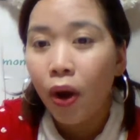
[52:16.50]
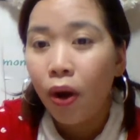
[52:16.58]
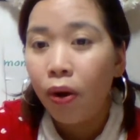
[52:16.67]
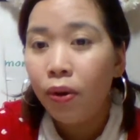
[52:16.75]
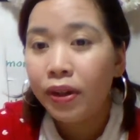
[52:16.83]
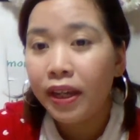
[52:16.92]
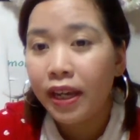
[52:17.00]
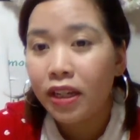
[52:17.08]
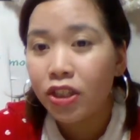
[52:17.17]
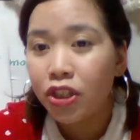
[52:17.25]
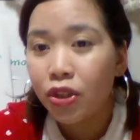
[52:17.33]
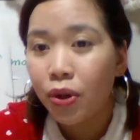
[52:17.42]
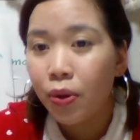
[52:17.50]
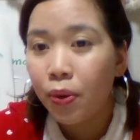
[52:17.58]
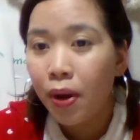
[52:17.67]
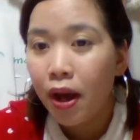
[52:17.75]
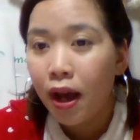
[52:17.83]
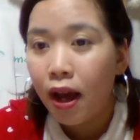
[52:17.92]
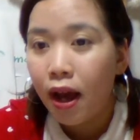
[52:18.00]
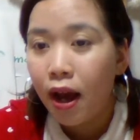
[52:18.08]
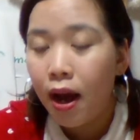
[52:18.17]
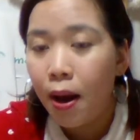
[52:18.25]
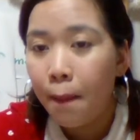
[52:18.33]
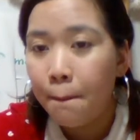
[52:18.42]
Okay, so,
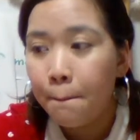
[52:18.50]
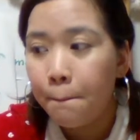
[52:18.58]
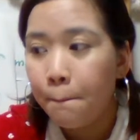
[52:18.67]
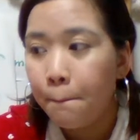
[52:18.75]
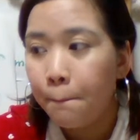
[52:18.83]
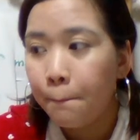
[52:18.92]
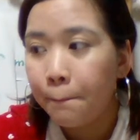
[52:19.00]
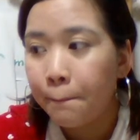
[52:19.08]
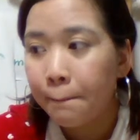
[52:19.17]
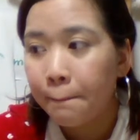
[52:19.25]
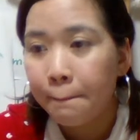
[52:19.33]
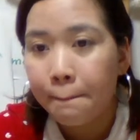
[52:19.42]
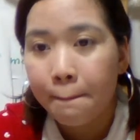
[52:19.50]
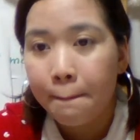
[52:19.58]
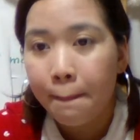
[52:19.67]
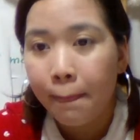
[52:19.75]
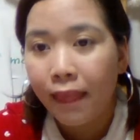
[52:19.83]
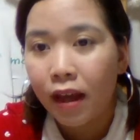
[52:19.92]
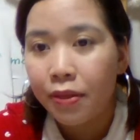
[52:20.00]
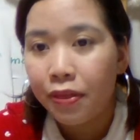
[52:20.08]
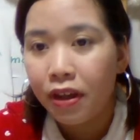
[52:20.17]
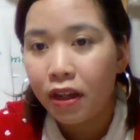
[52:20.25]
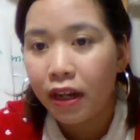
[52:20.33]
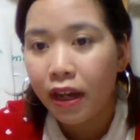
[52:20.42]
I
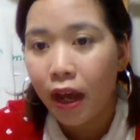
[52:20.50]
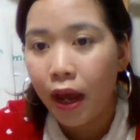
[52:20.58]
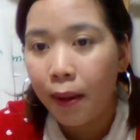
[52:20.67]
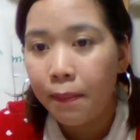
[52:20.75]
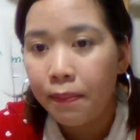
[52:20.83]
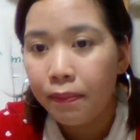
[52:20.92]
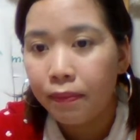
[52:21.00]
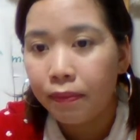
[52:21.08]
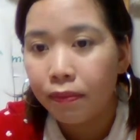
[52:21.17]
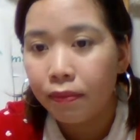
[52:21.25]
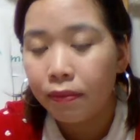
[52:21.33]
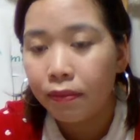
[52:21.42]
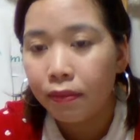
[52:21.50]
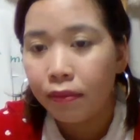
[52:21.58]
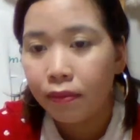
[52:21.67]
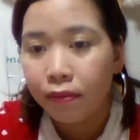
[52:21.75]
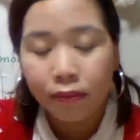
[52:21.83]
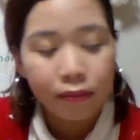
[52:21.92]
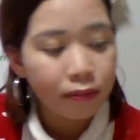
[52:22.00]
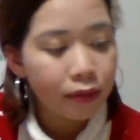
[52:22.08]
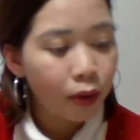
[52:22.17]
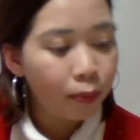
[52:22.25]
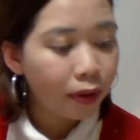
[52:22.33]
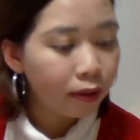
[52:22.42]
think I am.
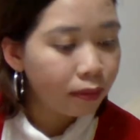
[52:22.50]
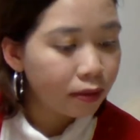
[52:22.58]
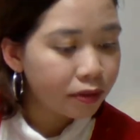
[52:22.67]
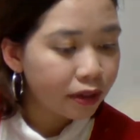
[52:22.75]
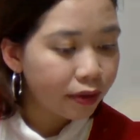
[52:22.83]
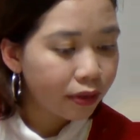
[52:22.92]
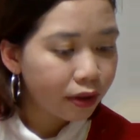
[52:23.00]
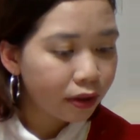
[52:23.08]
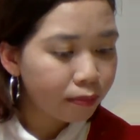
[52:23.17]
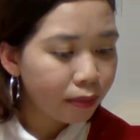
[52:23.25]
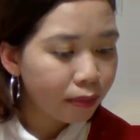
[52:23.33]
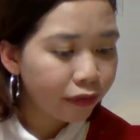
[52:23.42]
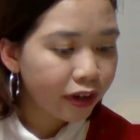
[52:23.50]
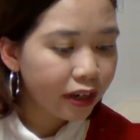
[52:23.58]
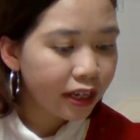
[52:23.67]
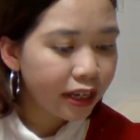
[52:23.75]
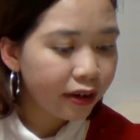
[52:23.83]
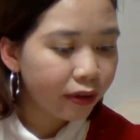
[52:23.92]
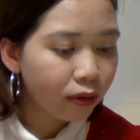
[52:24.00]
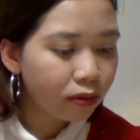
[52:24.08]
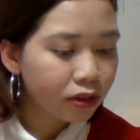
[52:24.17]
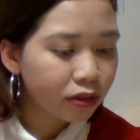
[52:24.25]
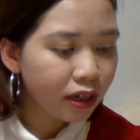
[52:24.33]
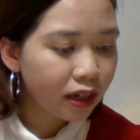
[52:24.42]
No problems, I think. Buffering here,
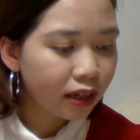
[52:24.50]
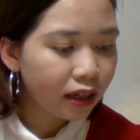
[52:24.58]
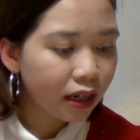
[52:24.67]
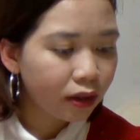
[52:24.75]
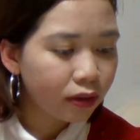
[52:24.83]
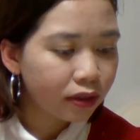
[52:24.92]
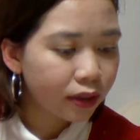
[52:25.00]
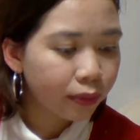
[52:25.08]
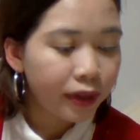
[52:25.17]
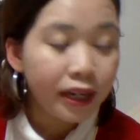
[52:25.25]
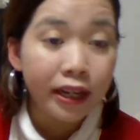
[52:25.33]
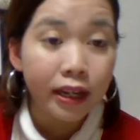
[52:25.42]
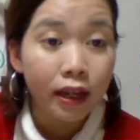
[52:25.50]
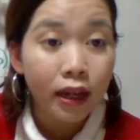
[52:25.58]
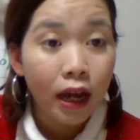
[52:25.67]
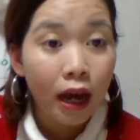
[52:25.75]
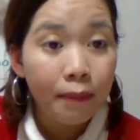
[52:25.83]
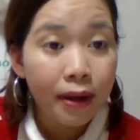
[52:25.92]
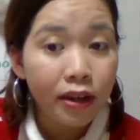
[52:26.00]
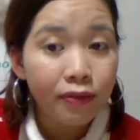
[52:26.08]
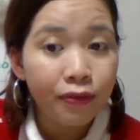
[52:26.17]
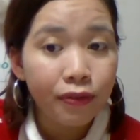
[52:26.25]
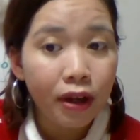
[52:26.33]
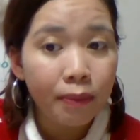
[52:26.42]
also nalaglag konti. Really? Am
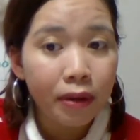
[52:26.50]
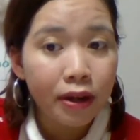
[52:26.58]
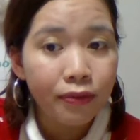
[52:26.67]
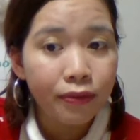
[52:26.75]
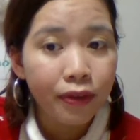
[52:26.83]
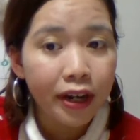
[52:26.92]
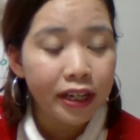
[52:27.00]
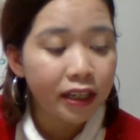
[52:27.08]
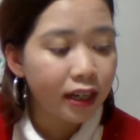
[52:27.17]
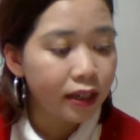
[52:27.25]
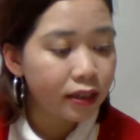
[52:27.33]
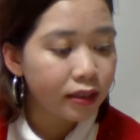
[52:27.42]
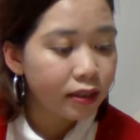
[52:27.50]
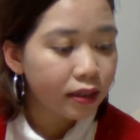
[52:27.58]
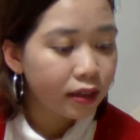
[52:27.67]
I fine, guys?